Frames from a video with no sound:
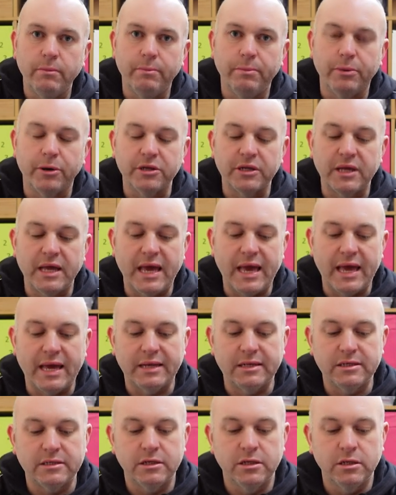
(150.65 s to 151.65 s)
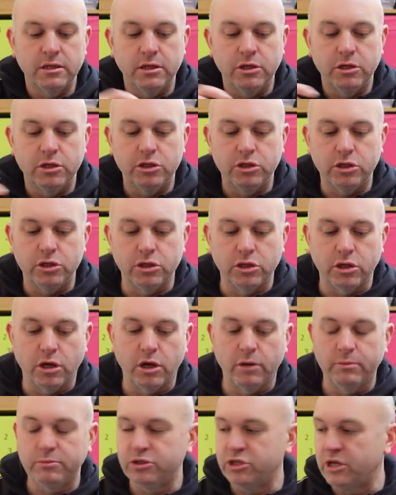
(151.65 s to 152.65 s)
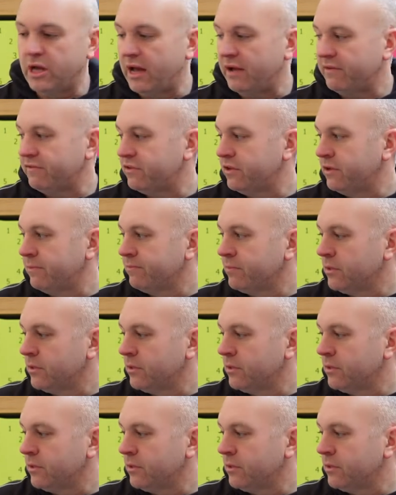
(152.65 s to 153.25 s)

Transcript: butt end to the club shaft.